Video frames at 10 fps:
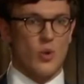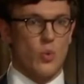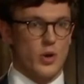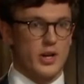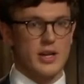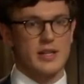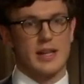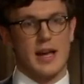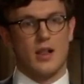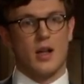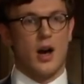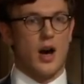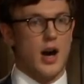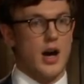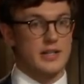we're going to sell
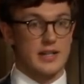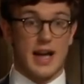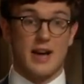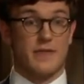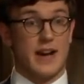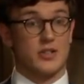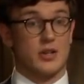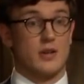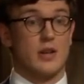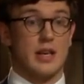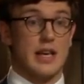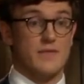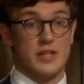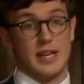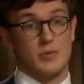art and fashion in
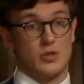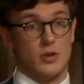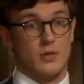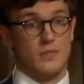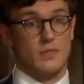the same store